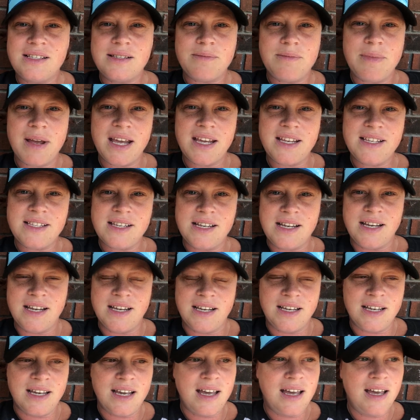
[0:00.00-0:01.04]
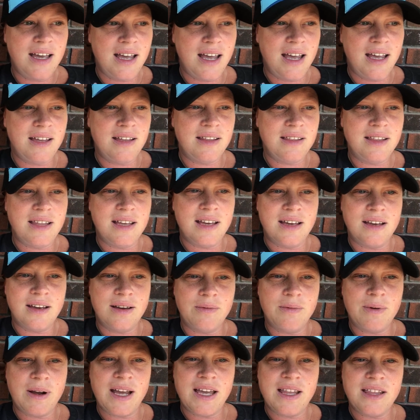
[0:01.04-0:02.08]
amazing. And
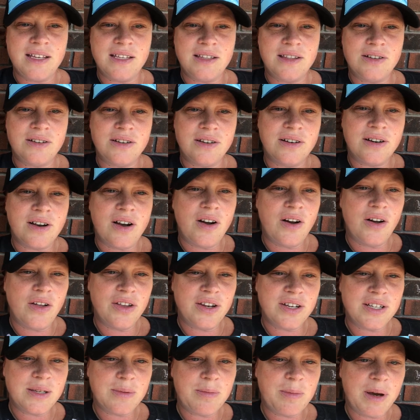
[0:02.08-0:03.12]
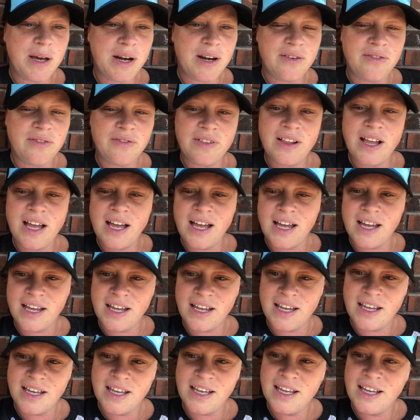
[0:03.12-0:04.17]
the way that there's a butterfly.
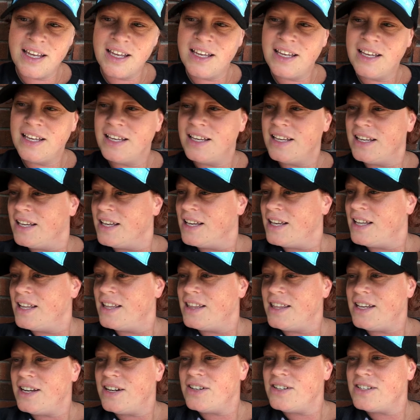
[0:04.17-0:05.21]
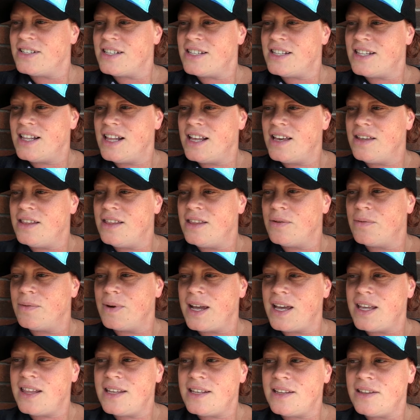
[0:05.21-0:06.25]
There's the
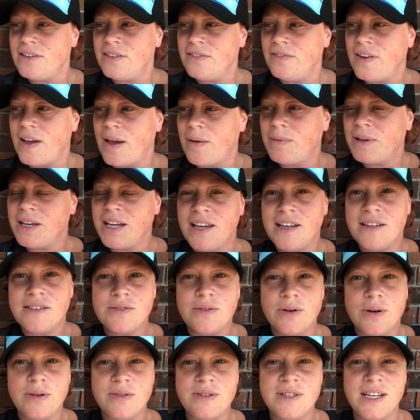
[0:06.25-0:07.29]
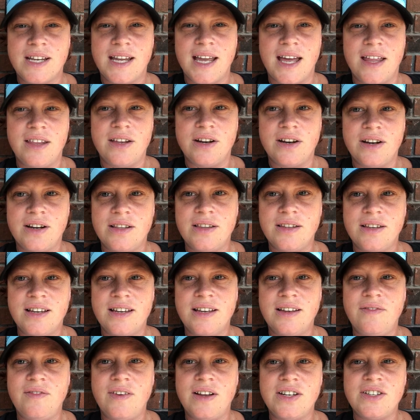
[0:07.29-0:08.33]
way that their family has grown together and
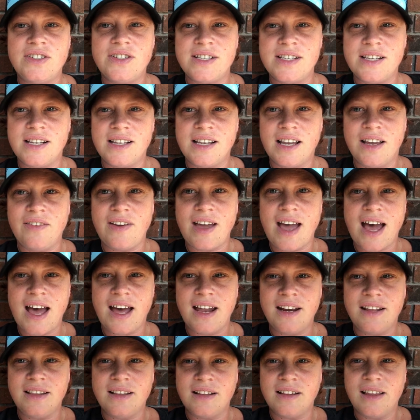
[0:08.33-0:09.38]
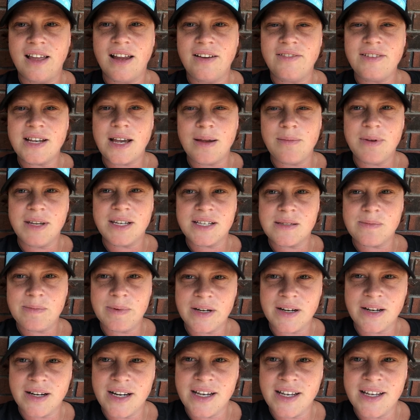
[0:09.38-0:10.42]
the adventures that they've had and the lifetime
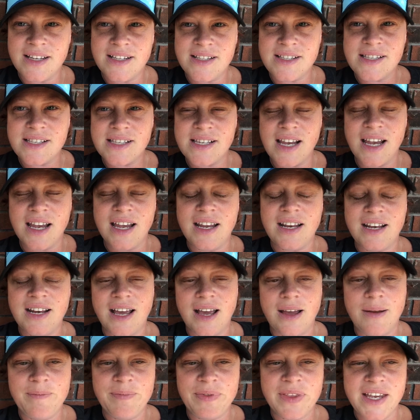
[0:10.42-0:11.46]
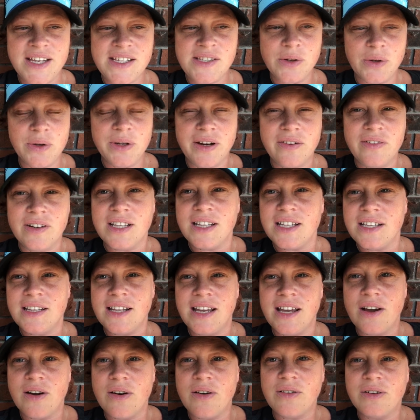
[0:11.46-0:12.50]
experience. And they sold everything
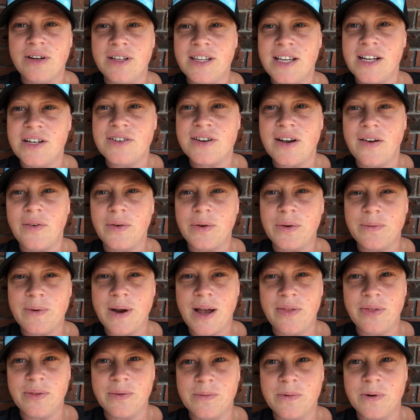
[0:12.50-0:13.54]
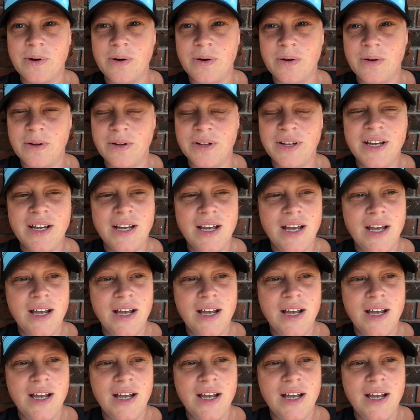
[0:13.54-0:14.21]
they owned and they traveled around the world